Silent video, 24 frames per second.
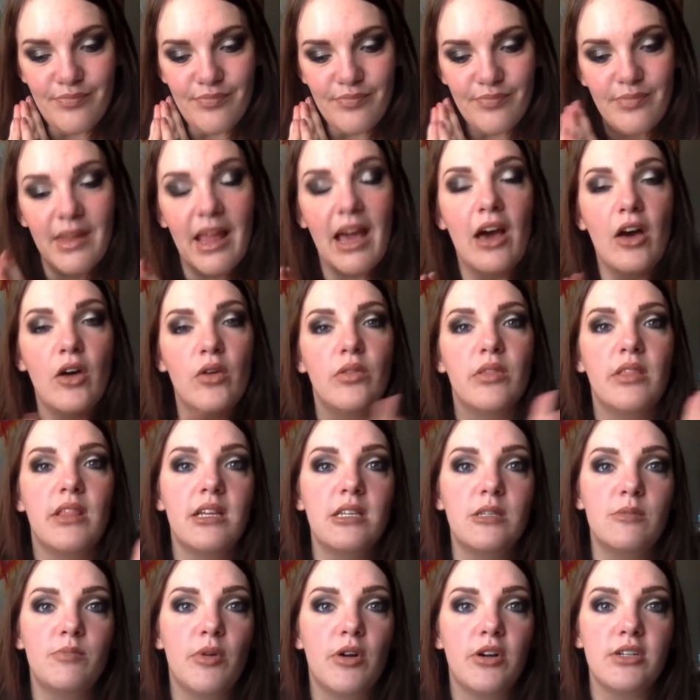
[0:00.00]
Now
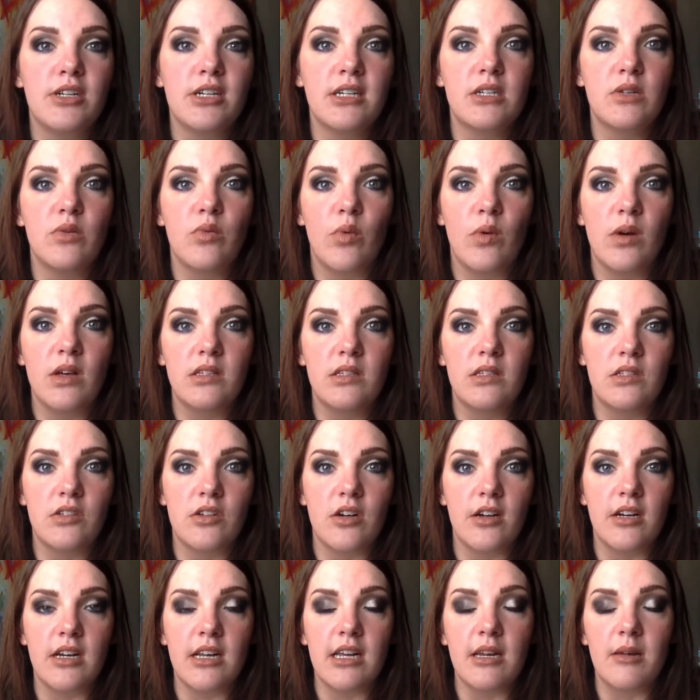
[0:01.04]
this project was
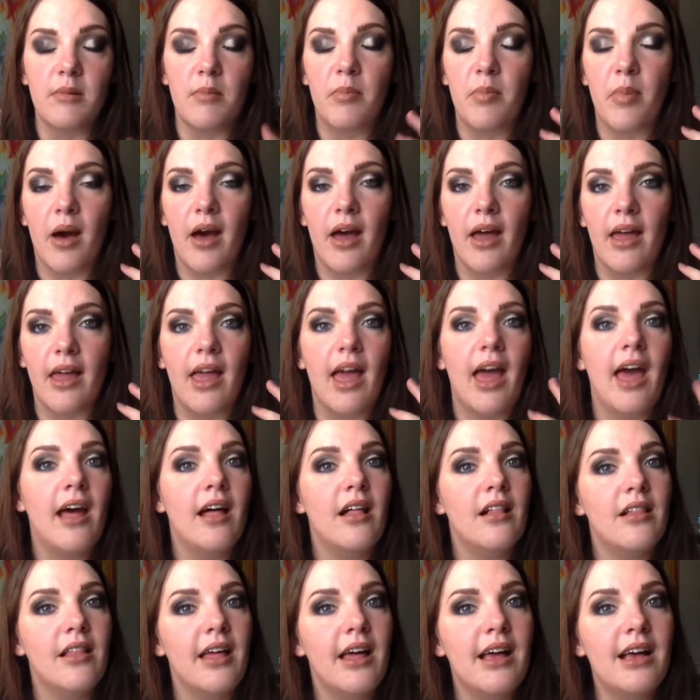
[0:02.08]
started by
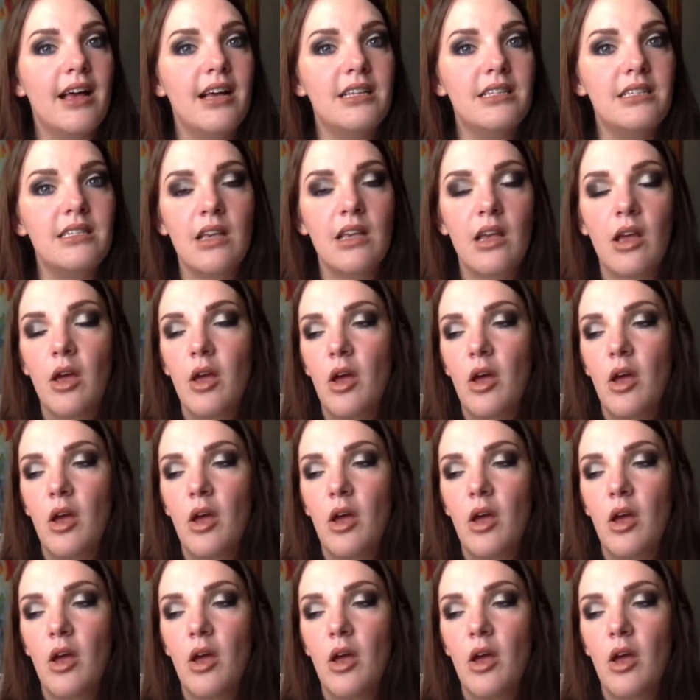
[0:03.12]
Elle S,